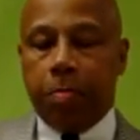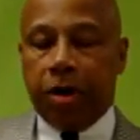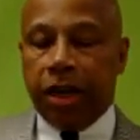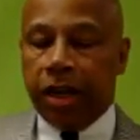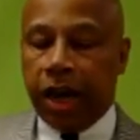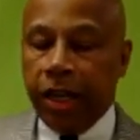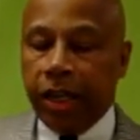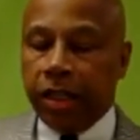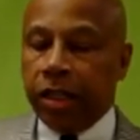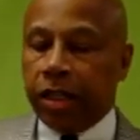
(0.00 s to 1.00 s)
But in the
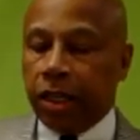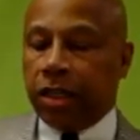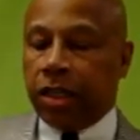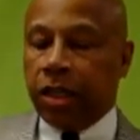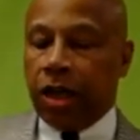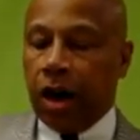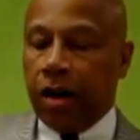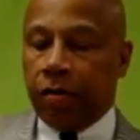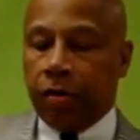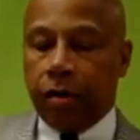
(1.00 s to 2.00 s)
1860s,
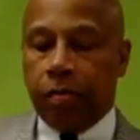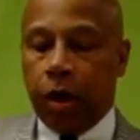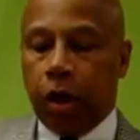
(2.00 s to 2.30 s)
however,